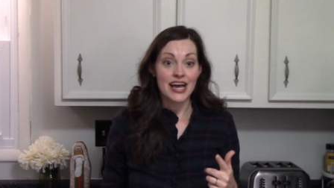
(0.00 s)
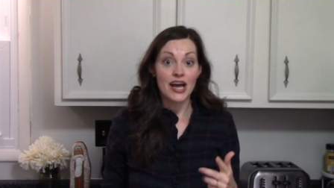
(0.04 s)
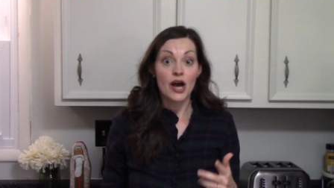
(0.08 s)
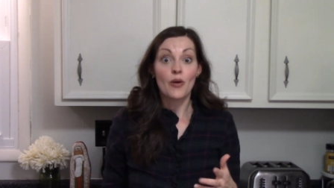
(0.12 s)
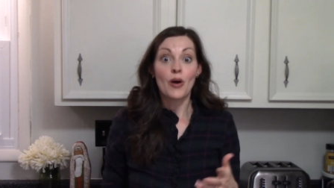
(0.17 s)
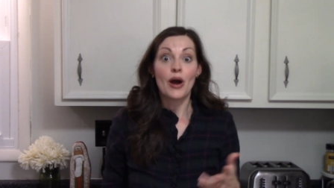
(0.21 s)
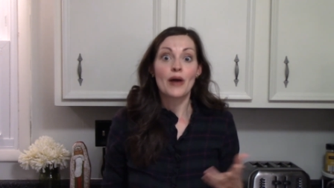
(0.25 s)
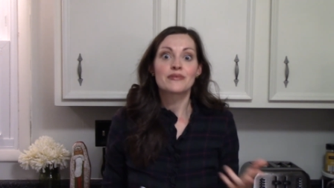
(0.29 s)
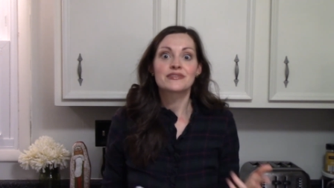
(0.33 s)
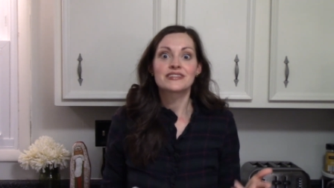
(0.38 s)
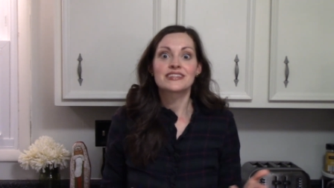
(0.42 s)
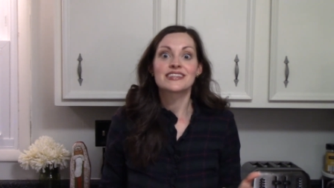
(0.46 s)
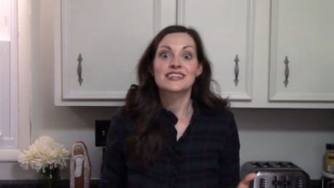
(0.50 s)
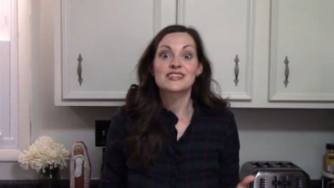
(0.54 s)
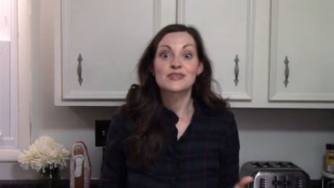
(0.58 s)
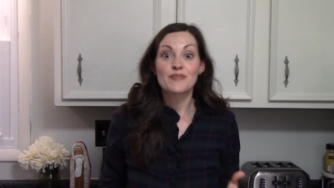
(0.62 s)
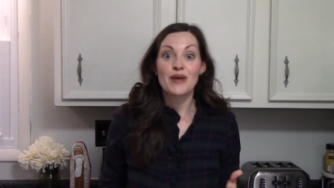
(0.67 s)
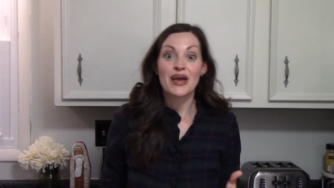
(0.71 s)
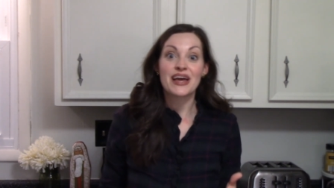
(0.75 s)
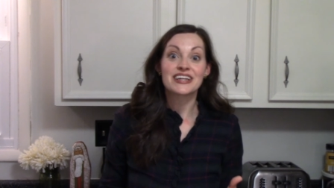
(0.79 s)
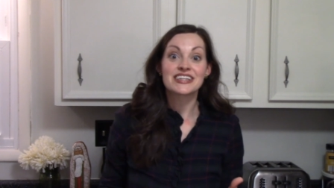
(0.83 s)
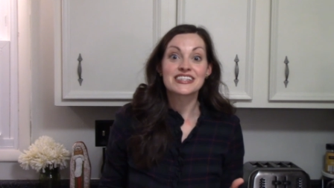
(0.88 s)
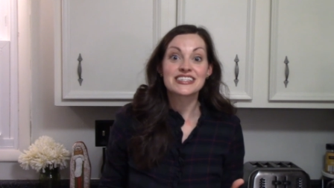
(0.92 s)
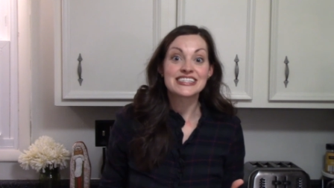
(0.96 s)
Oh, I was in the
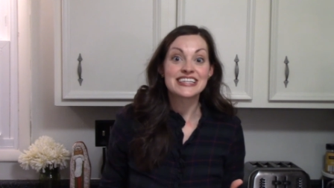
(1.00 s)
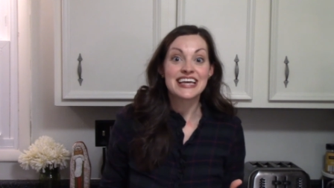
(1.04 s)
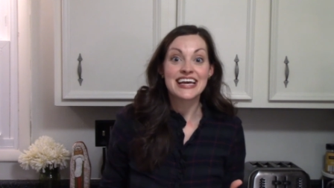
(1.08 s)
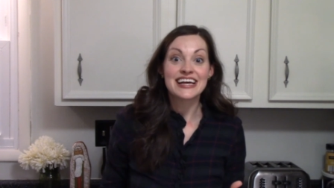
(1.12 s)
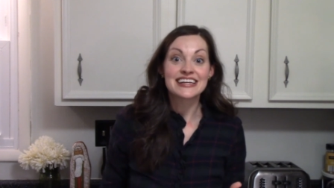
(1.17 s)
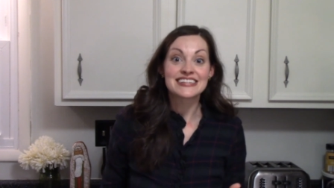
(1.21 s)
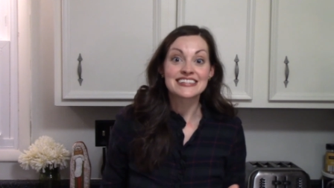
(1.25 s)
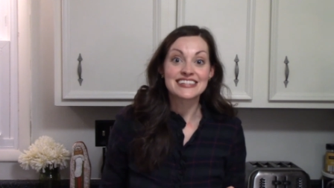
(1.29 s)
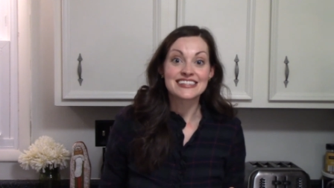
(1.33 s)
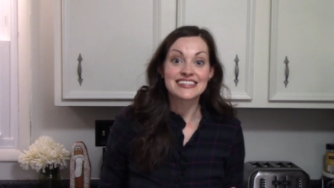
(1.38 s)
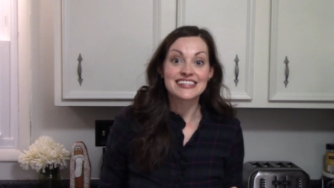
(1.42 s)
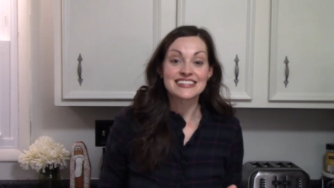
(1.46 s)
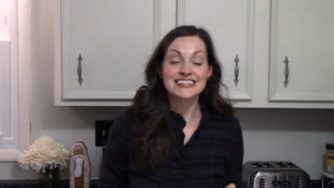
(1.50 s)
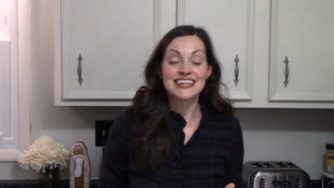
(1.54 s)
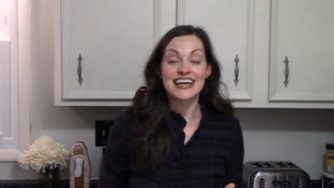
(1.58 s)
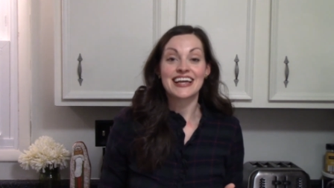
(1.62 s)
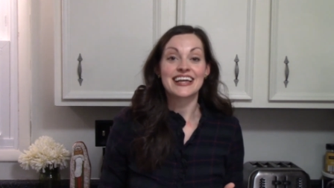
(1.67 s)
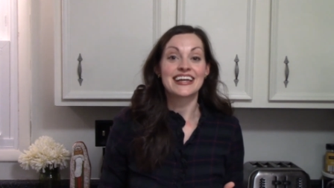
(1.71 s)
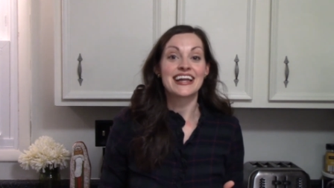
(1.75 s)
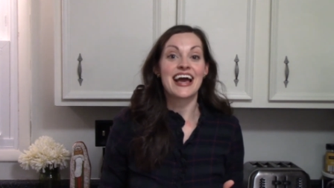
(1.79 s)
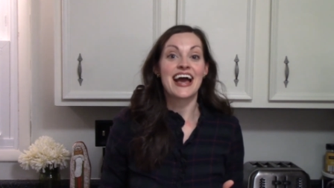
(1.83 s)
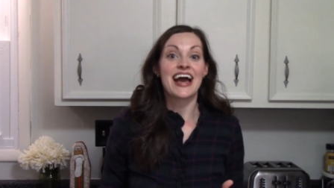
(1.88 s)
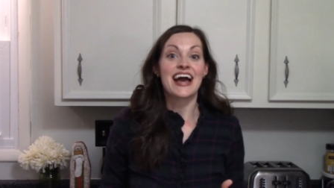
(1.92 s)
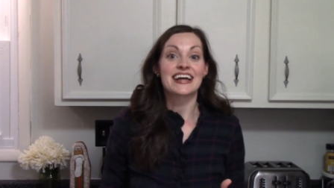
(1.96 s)
Spanish dance in the
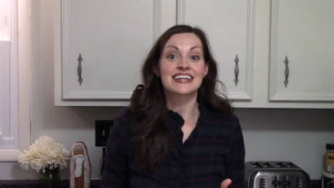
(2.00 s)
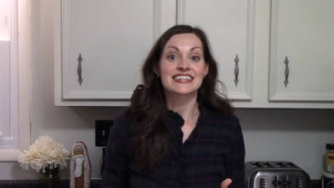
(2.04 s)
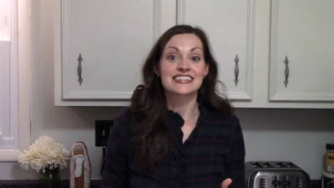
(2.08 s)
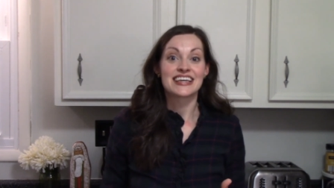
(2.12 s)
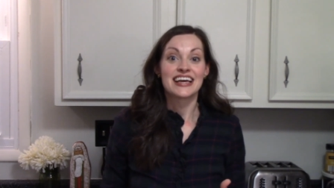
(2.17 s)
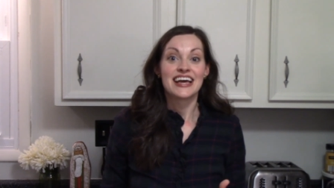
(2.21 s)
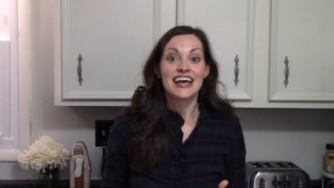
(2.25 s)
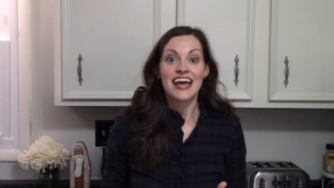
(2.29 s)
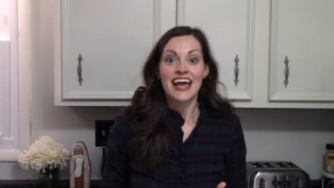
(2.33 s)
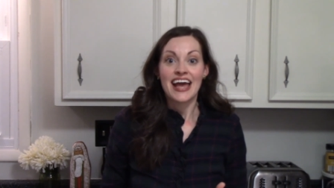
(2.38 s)
second act,